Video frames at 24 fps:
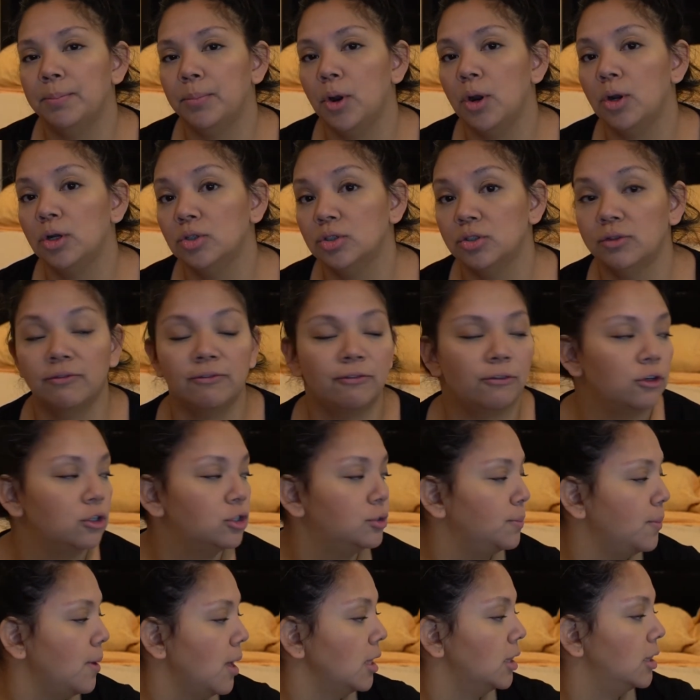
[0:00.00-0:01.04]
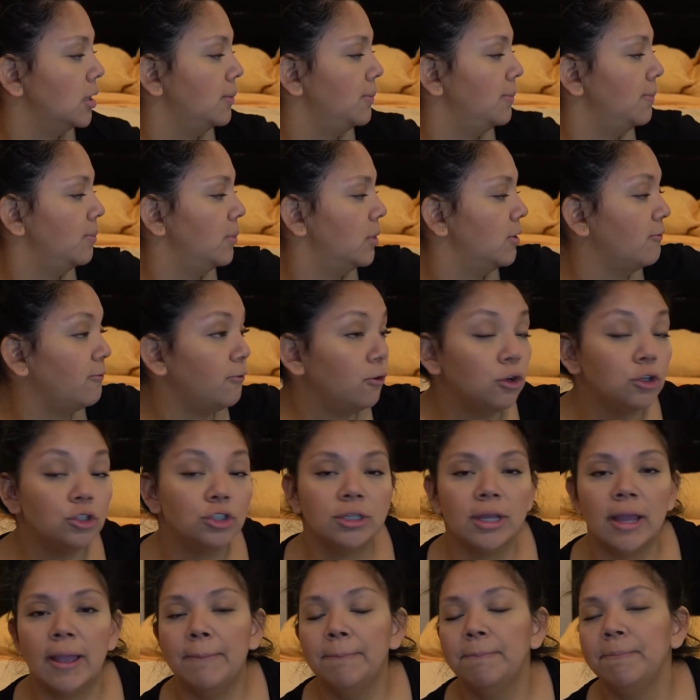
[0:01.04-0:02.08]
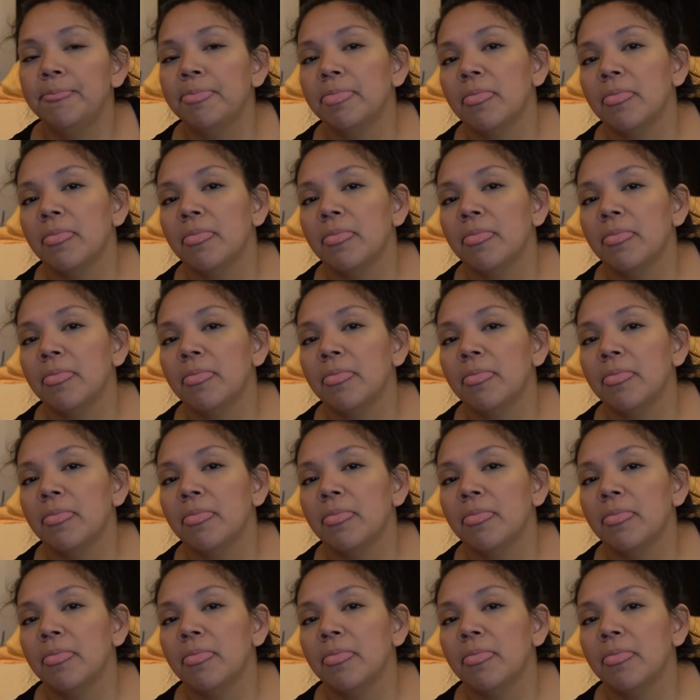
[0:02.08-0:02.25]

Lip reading: first bought them the first time.